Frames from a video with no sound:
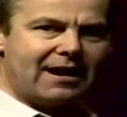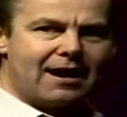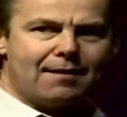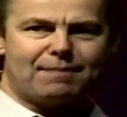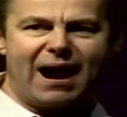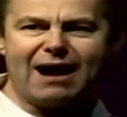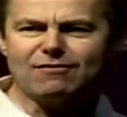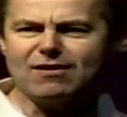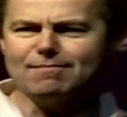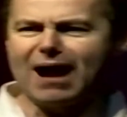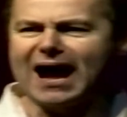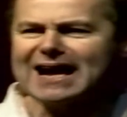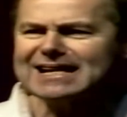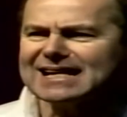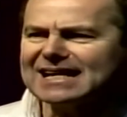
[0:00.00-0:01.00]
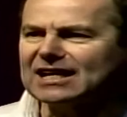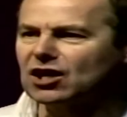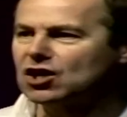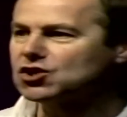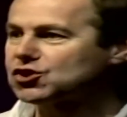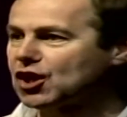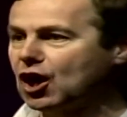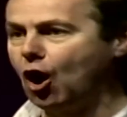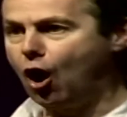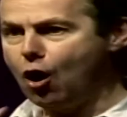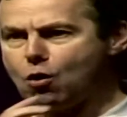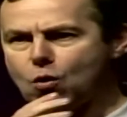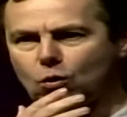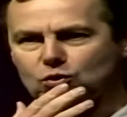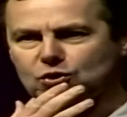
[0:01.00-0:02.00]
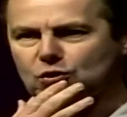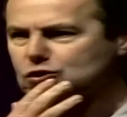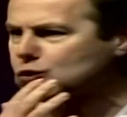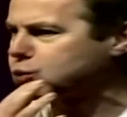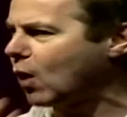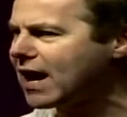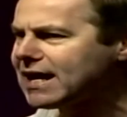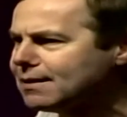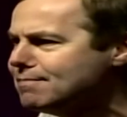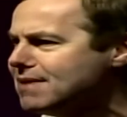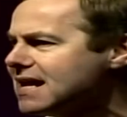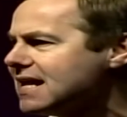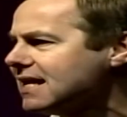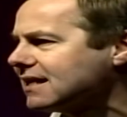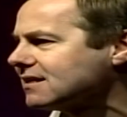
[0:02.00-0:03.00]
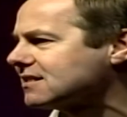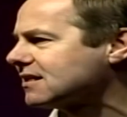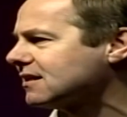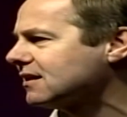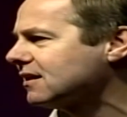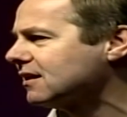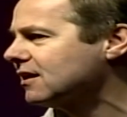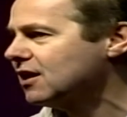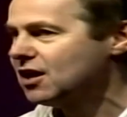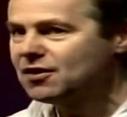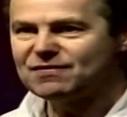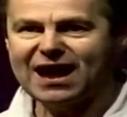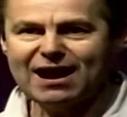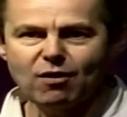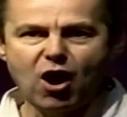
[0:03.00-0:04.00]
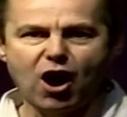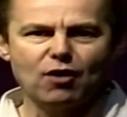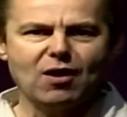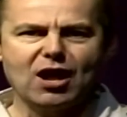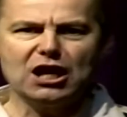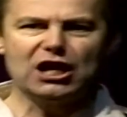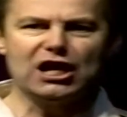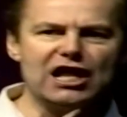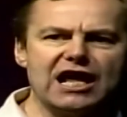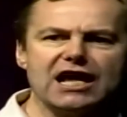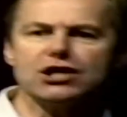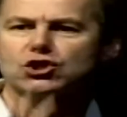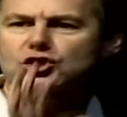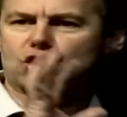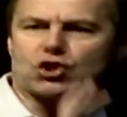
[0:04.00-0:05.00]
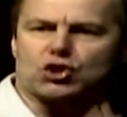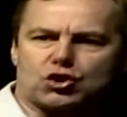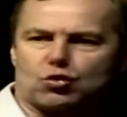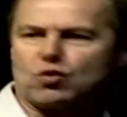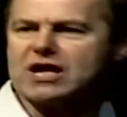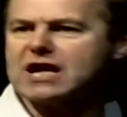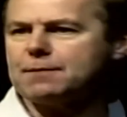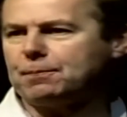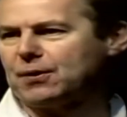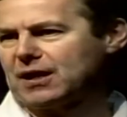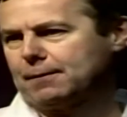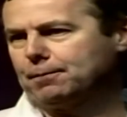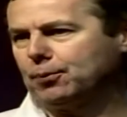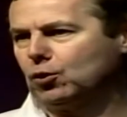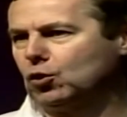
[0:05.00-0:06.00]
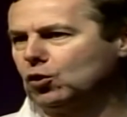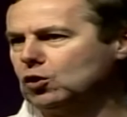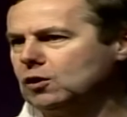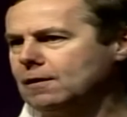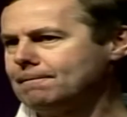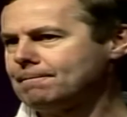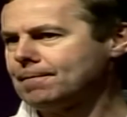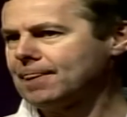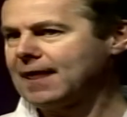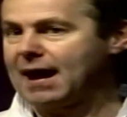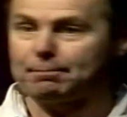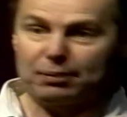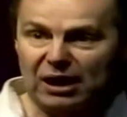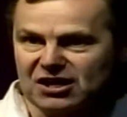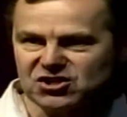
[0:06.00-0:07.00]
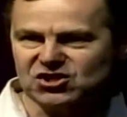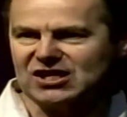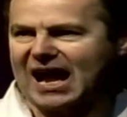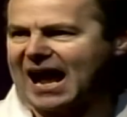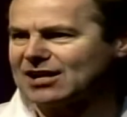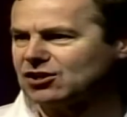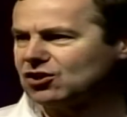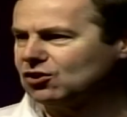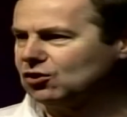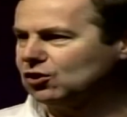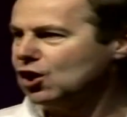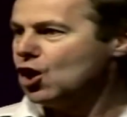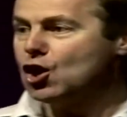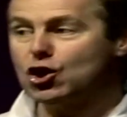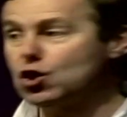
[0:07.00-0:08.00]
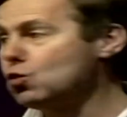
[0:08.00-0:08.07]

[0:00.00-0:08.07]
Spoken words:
by reminding us that, oh, just wait a minute. There are at least three people, plus Daniel, who